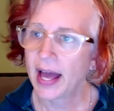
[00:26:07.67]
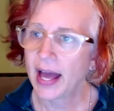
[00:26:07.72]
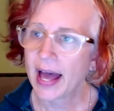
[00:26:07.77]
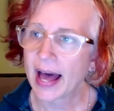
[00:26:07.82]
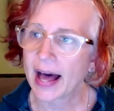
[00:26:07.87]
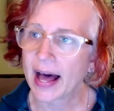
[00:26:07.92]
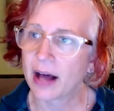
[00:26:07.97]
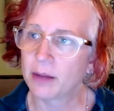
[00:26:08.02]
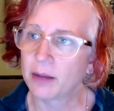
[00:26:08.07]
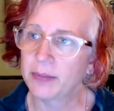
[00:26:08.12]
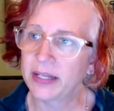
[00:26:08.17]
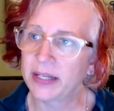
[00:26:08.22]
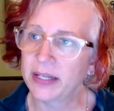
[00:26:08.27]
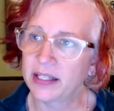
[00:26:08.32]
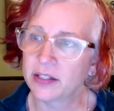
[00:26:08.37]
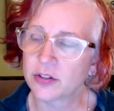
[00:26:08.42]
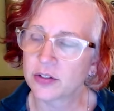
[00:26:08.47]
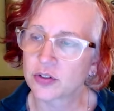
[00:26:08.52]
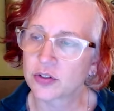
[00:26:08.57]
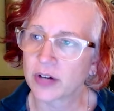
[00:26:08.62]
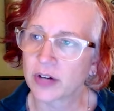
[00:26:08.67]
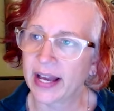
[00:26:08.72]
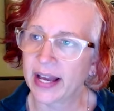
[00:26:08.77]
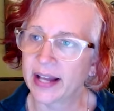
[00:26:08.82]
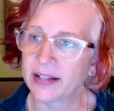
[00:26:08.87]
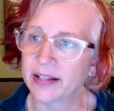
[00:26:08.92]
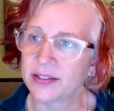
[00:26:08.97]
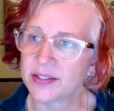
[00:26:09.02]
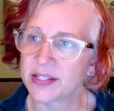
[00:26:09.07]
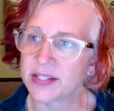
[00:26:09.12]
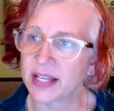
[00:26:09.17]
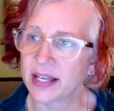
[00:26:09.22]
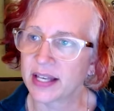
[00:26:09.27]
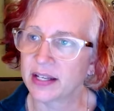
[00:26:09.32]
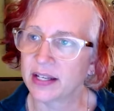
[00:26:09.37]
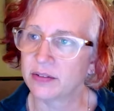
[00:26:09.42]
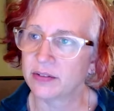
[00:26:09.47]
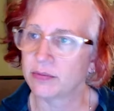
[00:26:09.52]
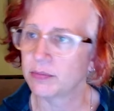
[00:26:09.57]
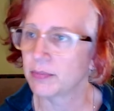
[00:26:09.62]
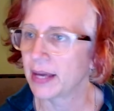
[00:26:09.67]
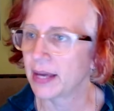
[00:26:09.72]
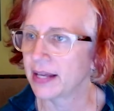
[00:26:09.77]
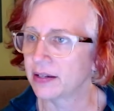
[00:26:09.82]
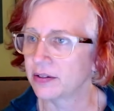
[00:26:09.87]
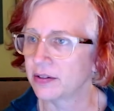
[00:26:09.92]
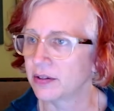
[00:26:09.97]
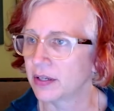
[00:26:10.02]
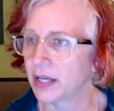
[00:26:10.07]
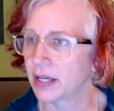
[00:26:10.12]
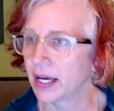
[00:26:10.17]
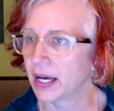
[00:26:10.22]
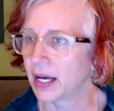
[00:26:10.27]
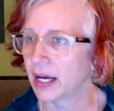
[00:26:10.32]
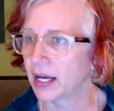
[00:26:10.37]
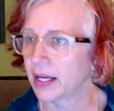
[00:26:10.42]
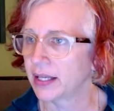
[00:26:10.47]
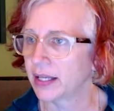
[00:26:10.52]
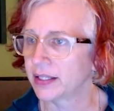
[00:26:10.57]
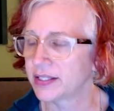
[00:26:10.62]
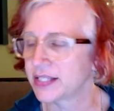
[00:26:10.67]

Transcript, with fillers: How many trans and and uh,